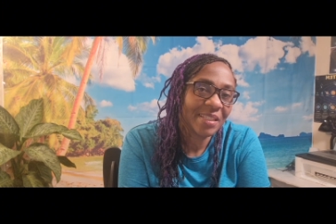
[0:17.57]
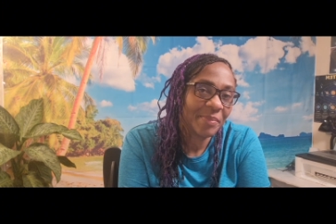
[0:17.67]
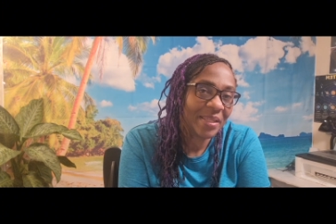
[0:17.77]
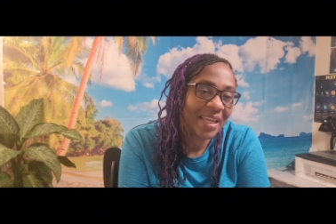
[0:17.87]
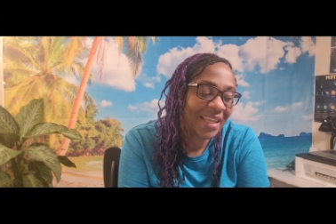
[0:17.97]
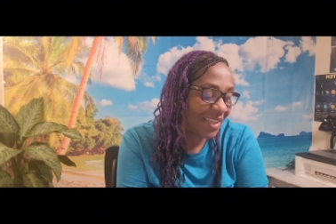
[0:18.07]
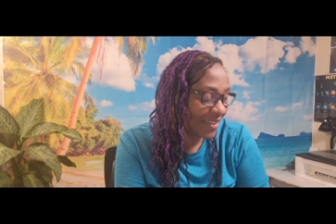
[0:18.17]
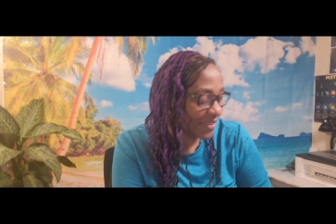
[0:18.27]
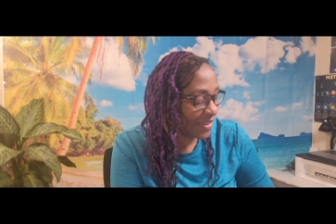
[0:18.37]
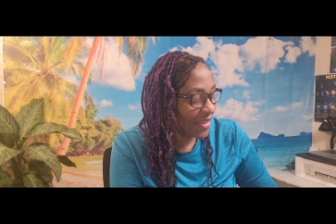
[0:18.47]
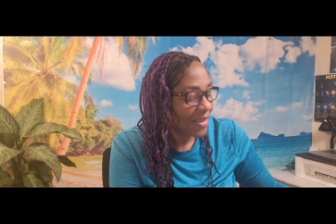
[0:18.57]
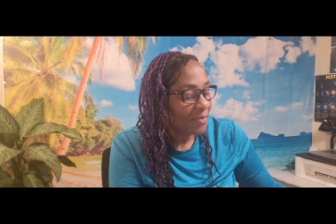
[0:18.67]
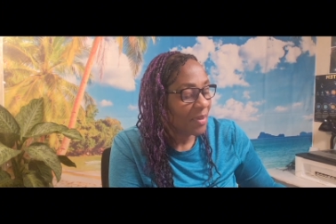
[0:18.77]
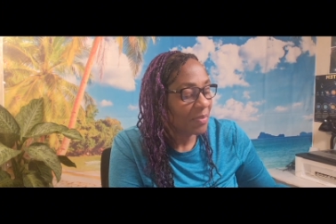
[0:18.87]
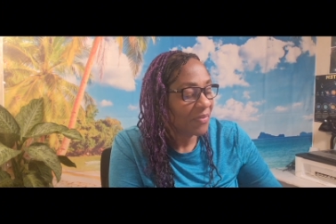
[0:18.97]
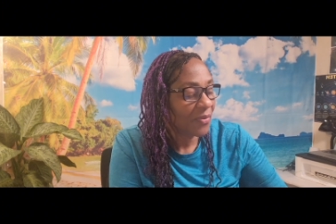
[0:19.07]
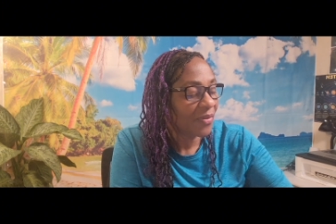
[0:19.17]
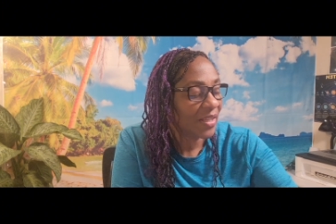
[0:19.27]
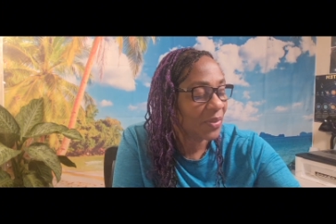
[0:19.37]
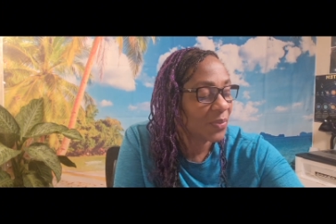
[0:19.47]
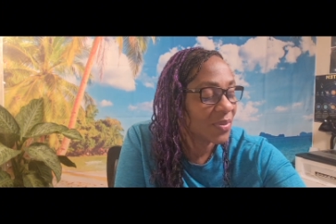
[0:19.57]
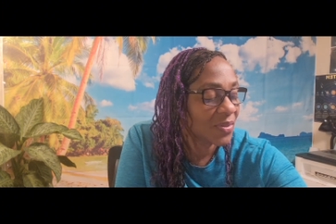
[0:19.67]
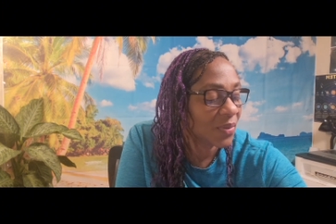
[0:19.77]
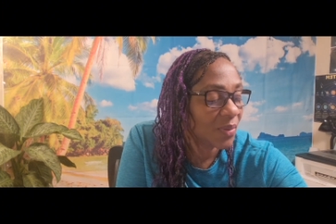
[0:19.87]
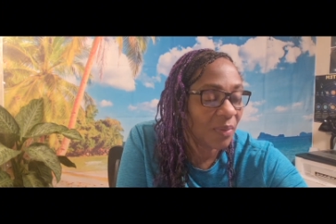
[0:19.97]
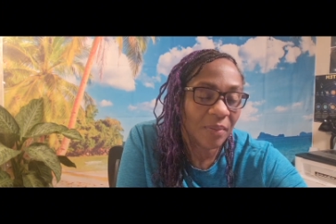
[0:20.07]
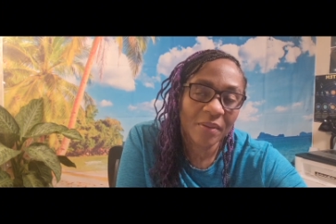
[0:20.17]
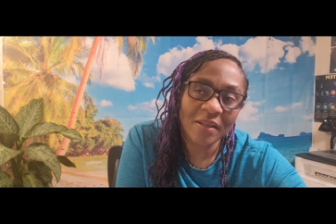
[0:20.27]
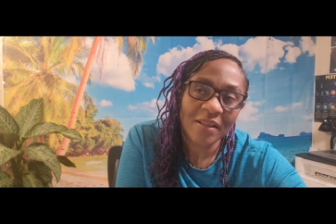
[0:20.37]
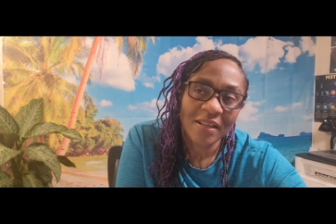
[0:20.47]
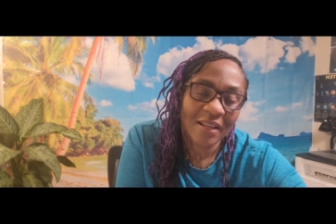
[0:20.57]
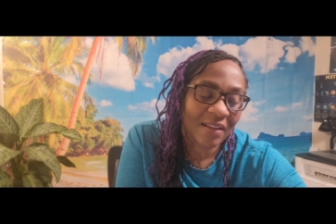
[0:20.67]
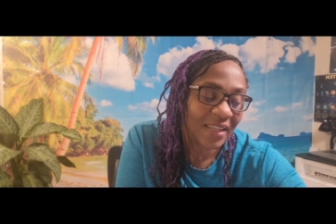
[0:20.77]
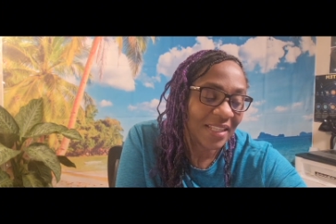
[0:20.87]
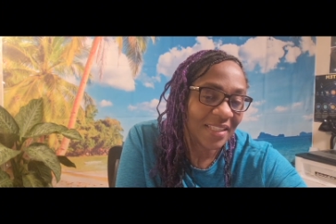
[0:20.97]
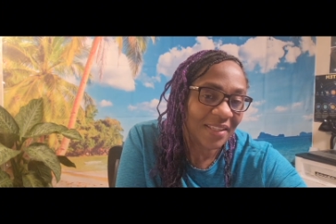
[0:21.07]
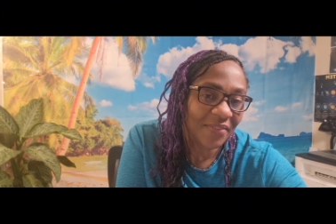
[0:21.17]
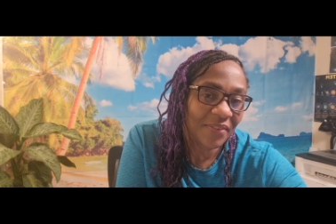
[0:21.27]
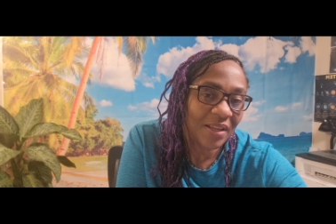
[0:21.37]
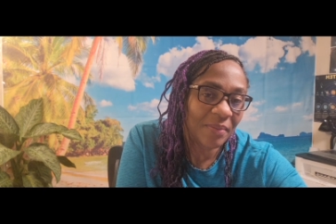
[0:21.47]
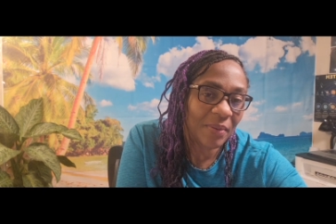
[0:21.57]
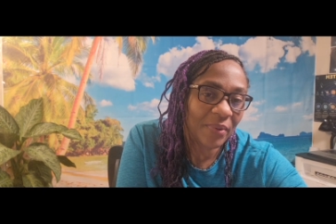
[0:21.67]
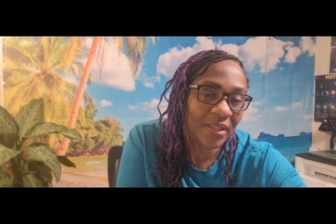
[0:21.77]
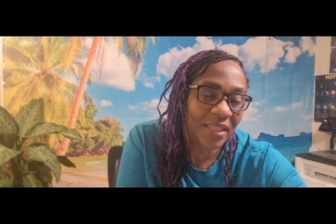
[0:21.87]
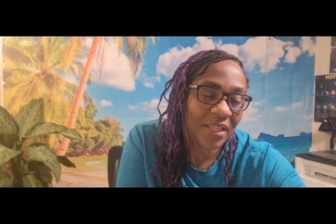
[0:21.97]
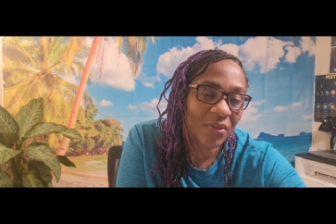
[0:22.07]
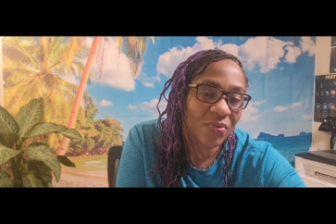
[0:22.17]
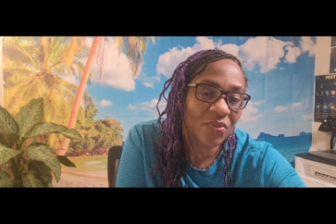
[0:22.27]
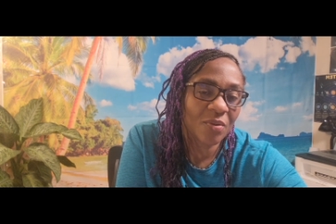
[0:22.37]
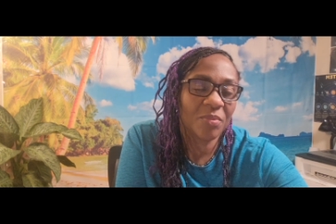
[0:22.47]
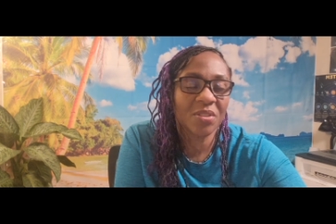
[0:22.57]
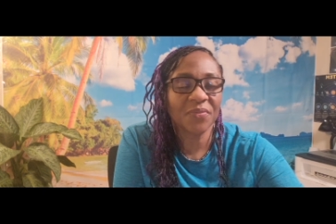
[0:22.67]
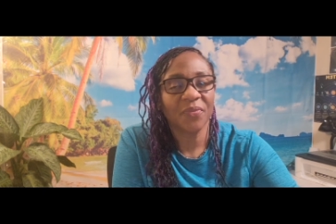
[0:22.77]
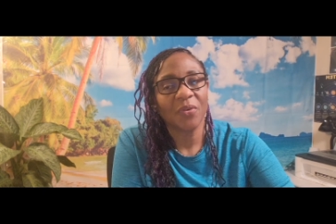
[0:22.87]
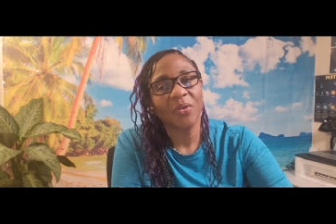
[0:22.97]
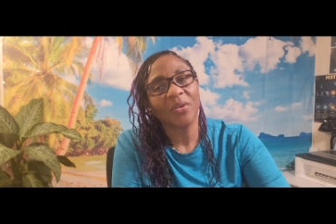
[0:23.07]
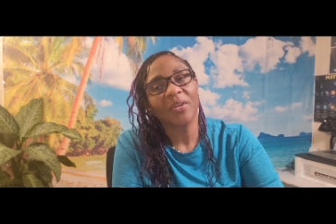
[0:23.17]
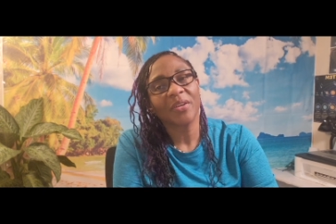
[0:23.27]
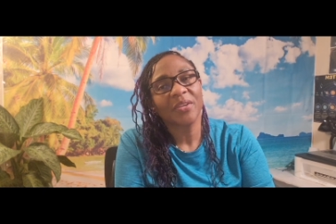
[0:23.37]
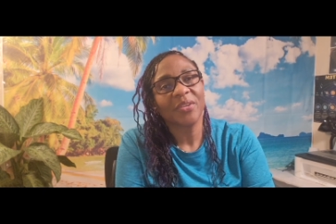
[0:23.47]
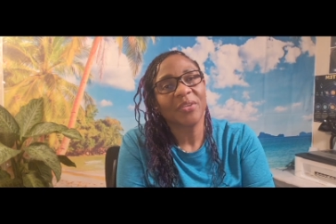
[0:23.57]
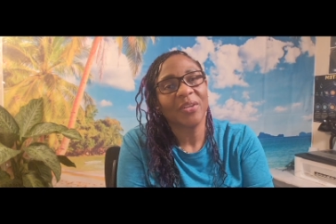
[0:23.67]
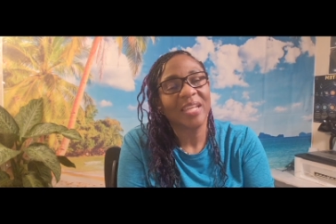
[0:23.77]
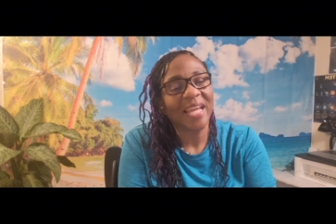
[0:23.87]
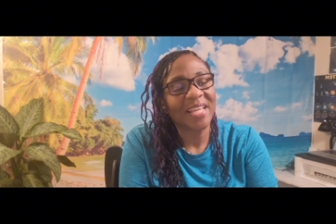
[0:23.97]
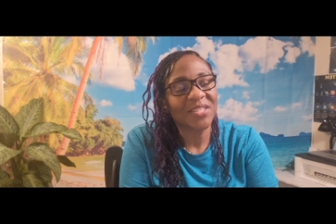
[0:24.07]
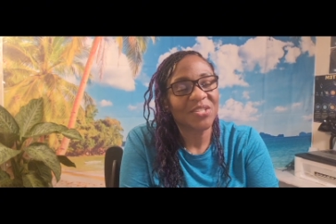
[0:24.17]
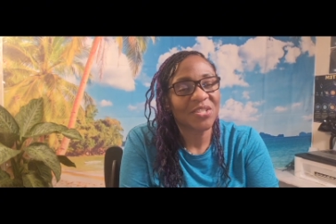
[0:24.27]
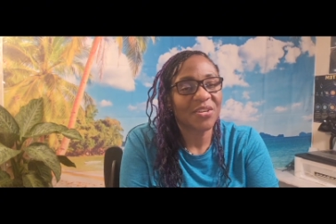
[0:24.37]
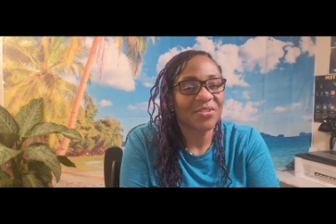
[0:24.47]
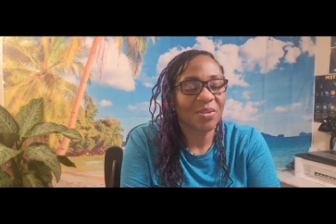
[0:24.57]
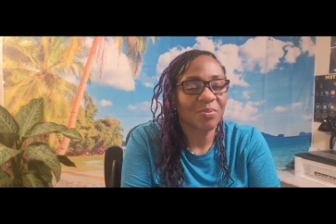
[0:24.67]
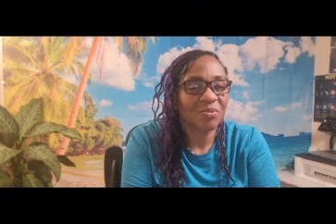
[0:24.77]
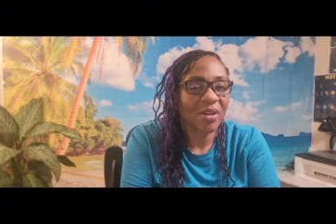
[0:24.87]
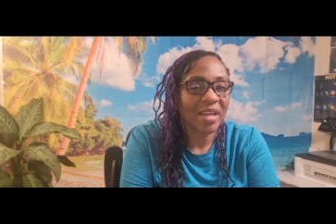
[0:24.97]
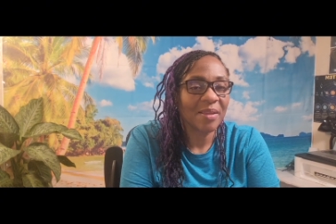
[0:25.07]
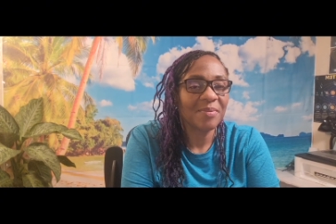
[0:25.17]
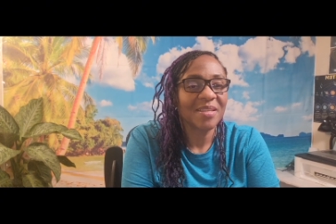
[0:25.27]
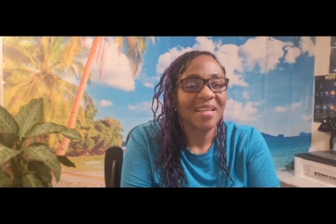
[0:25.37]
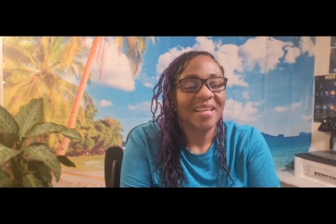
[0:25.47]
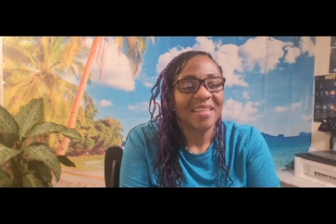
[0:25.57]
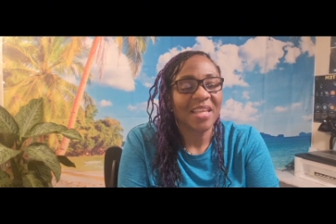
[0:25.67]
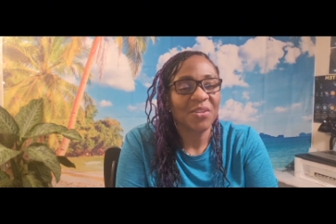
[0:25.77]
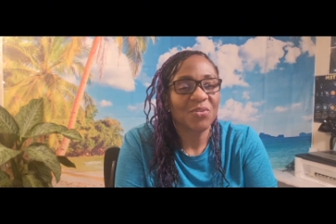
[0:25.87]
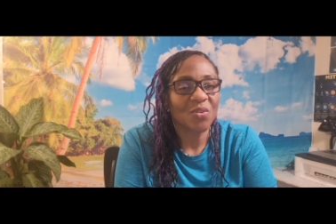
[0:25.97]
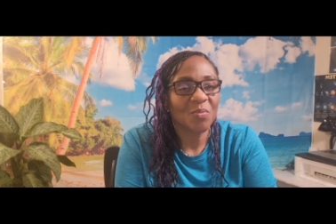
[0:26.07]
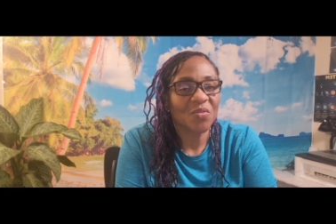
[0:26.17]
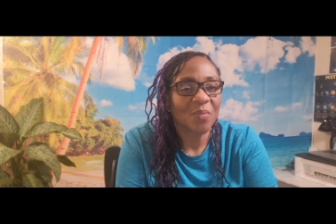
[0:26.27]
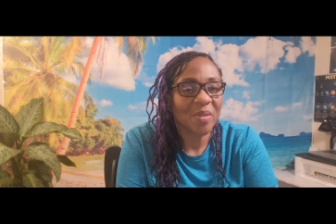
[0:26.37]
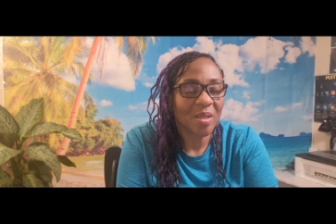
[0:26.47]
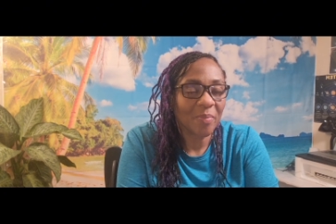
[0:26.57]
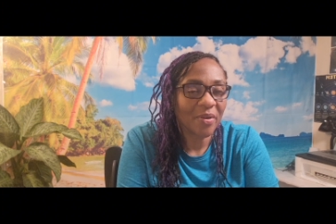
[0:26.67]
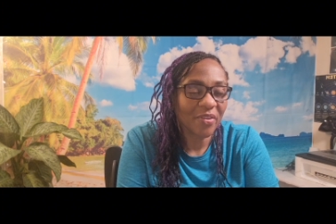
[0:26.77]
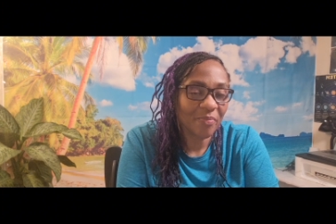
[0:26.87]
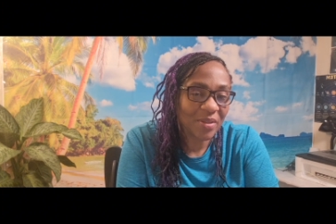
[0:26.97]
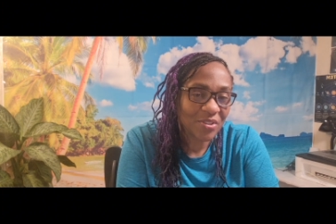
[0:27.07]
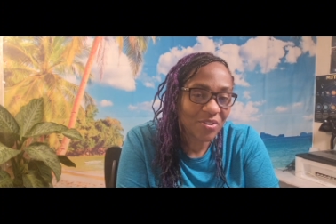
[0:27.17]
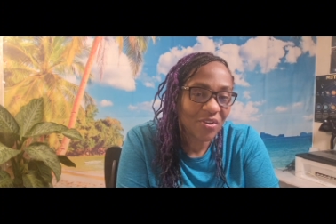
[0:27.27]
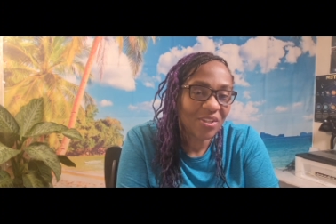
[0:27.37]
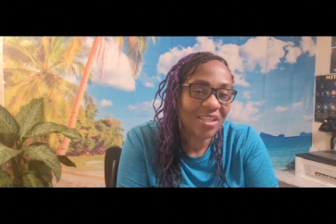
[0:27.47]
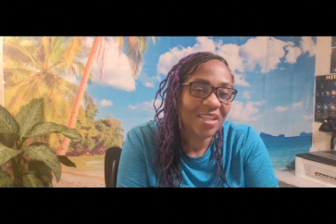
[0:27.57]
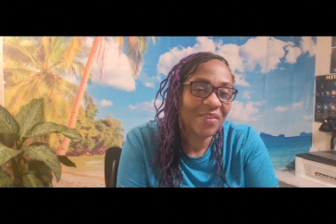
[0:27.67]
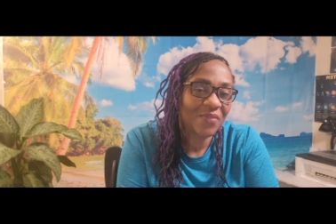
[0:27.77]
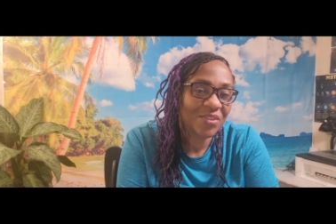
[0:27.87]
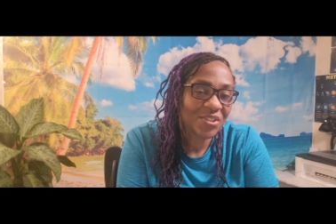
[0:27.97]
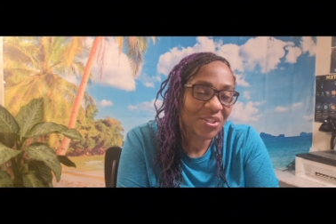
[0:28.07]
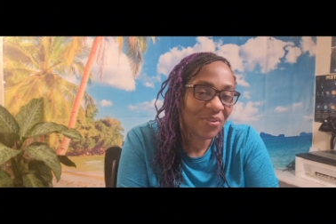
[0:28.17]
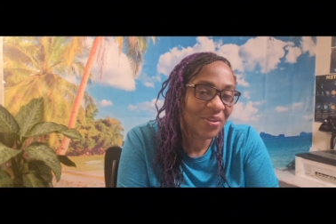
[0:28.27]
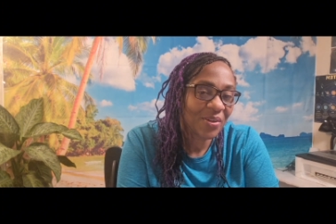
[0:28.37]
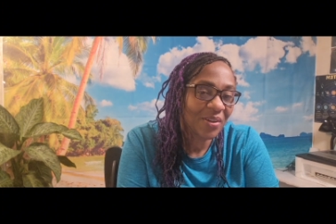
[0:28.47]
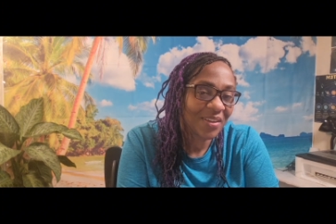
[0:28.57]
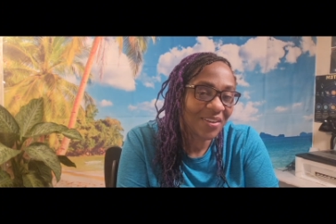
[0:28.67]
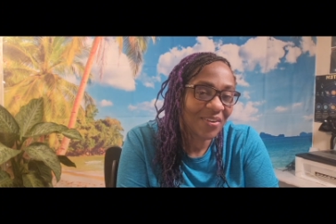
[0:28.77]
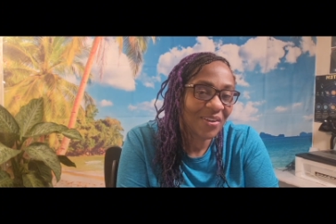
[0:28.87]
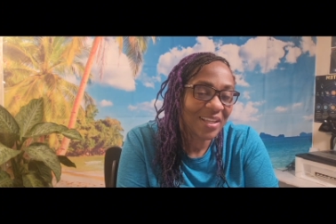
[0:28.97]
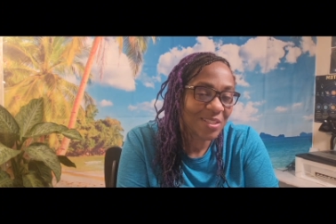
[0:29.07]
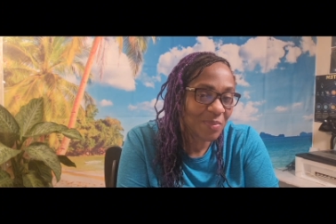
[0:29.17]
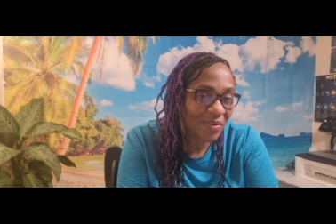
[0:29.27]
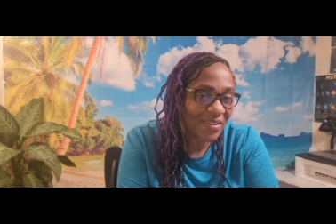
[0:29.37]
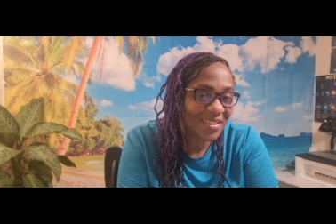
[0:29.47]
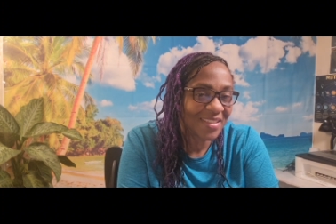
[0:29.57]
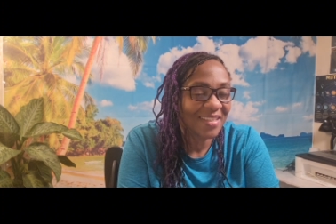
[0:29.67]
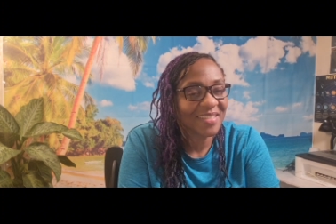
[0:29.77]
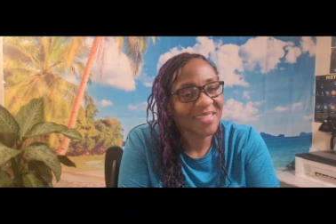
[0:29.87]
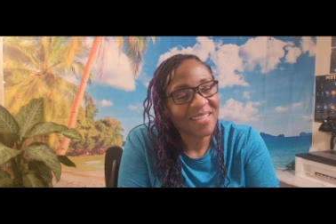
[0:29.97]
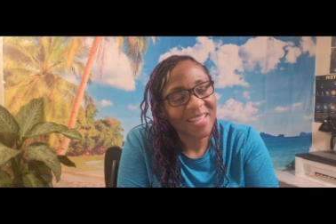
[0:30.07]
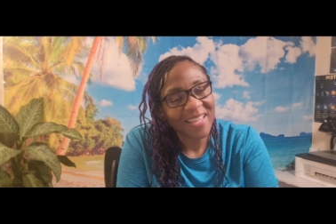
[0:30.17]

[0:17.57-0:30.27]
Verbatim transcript: Gemini. But before I do so, collective, um, I want to thank you so much for your likes, shares, subscribes. Thank you so much for being a part of my journey and for sharing your experiences